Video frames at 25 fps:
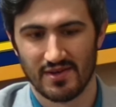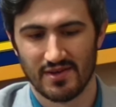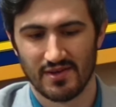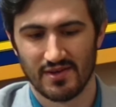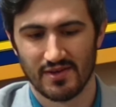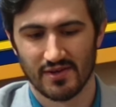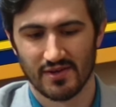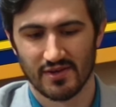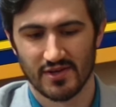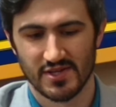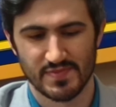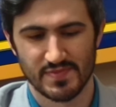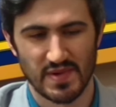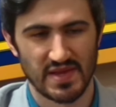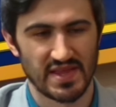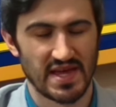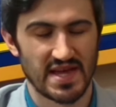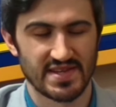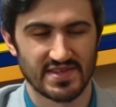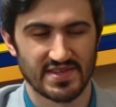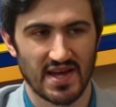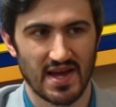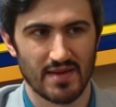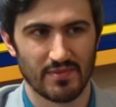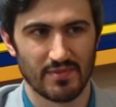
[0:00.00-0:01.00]
because by
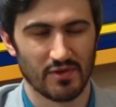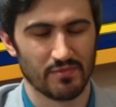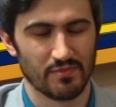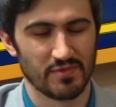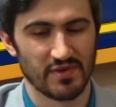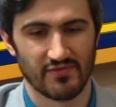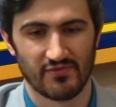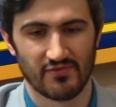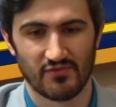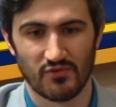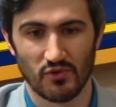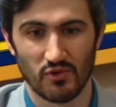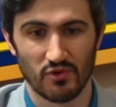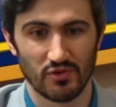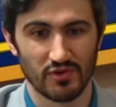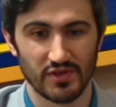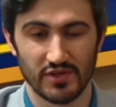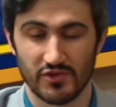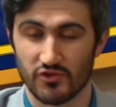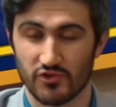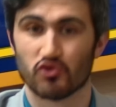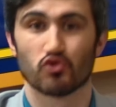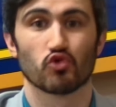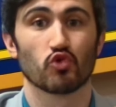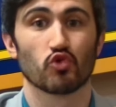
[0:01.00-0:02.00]
that time, it'll be fully,
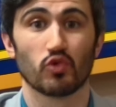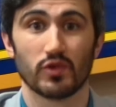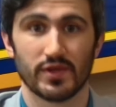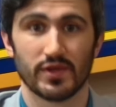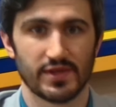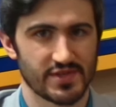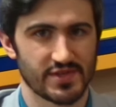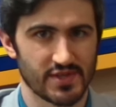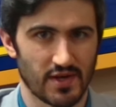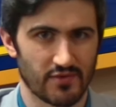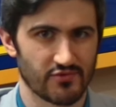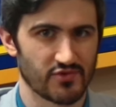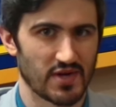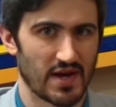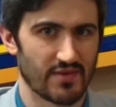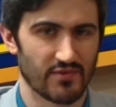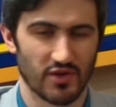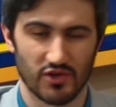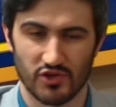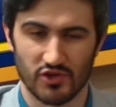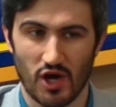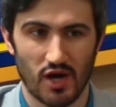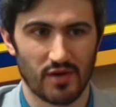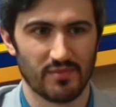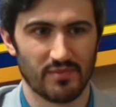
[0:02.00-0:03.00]
truly self-driving
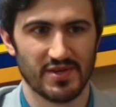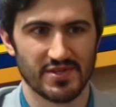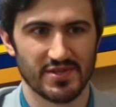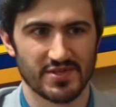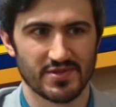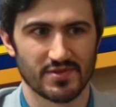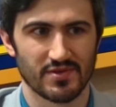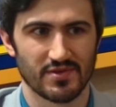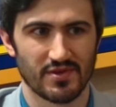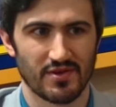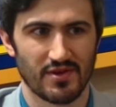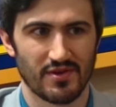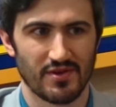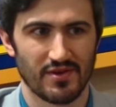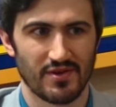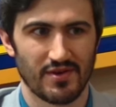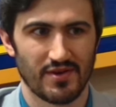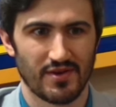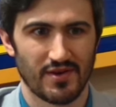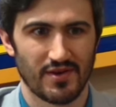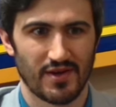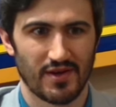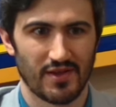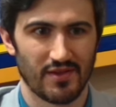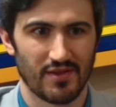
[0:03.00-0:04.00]
autonomous,
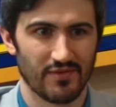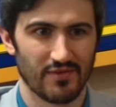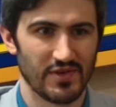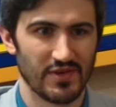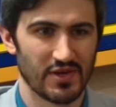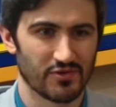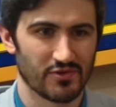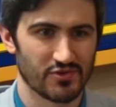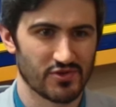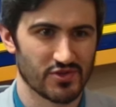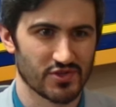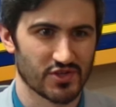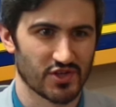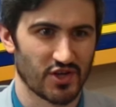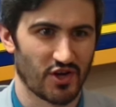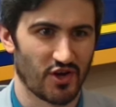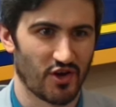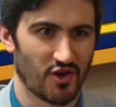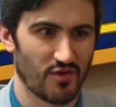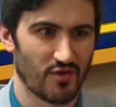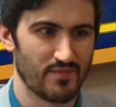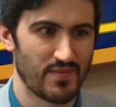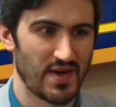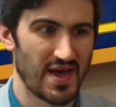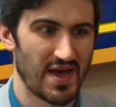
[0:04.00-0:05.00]
and the vehicle just
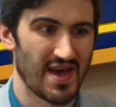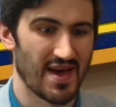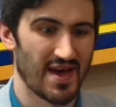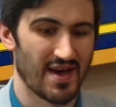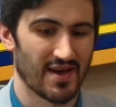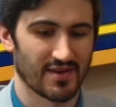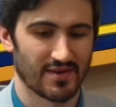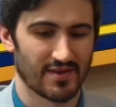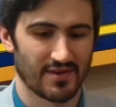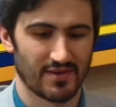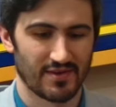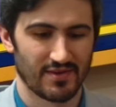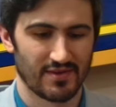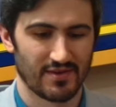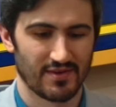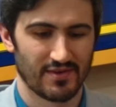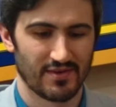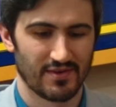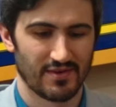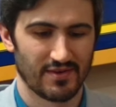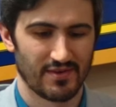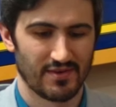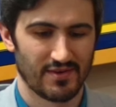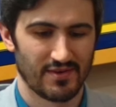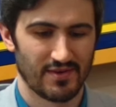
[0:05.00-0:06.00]
come back.
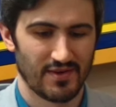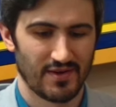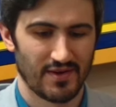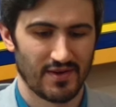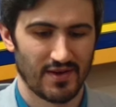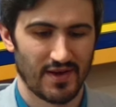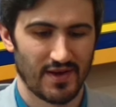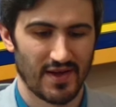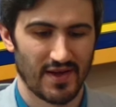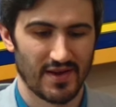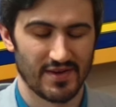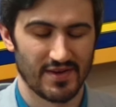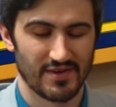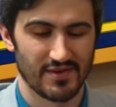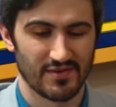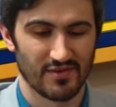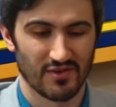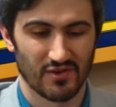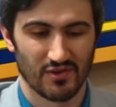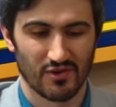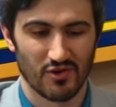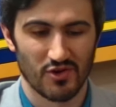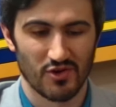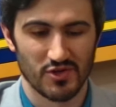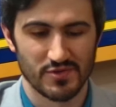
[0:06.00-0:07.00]
And
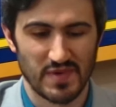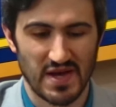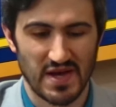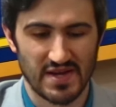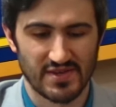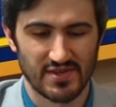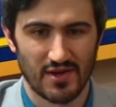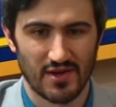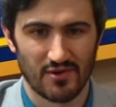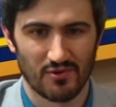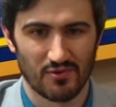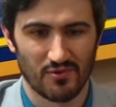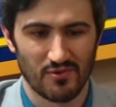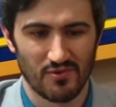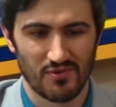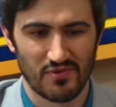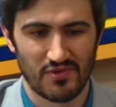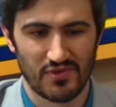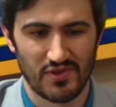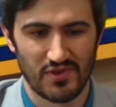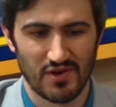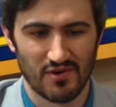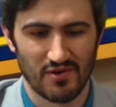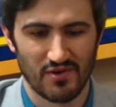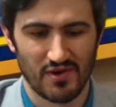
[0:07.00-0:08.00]
it goes back to that old
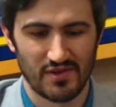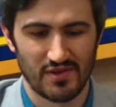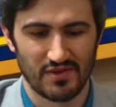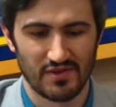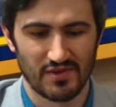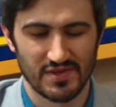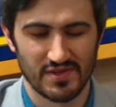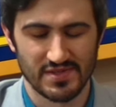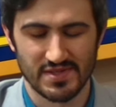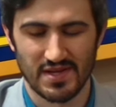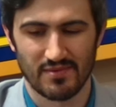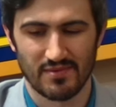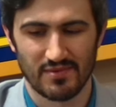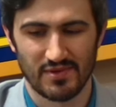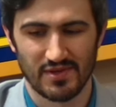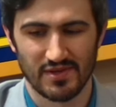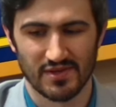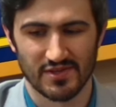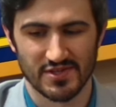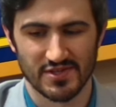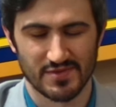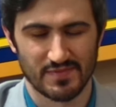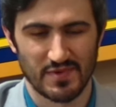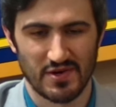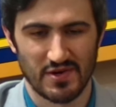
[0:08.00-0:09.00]
theory, and it's not really a
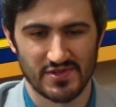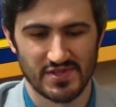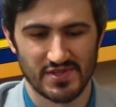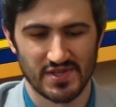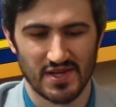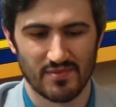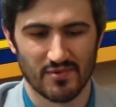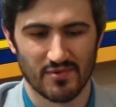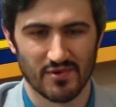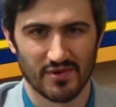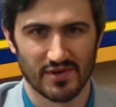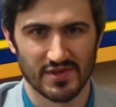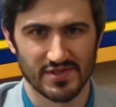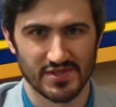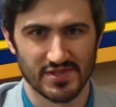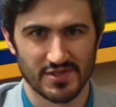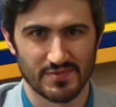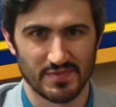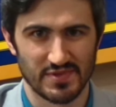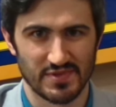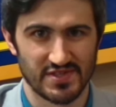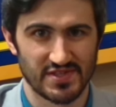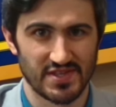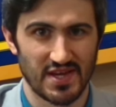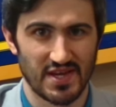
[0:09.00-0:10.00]
conspiracy anymore, because it's
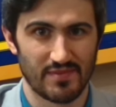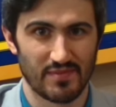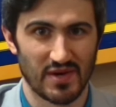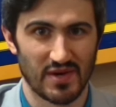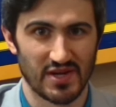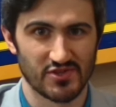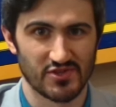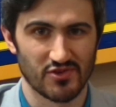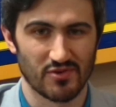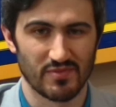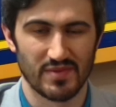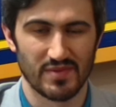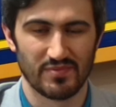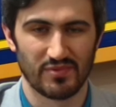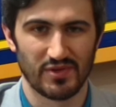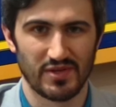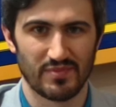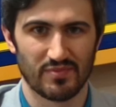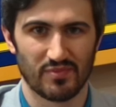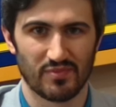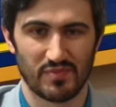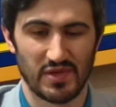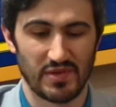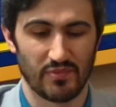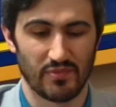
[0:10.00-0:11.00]
been said by so many
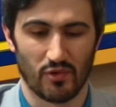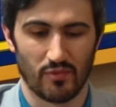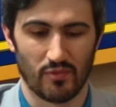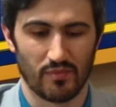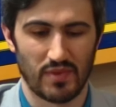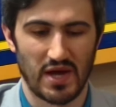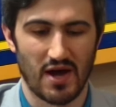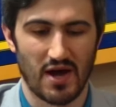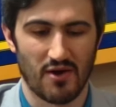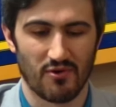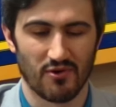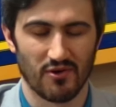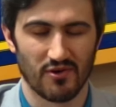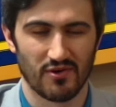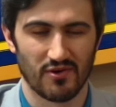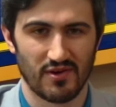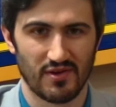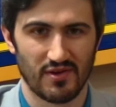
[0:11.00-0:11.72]
people in power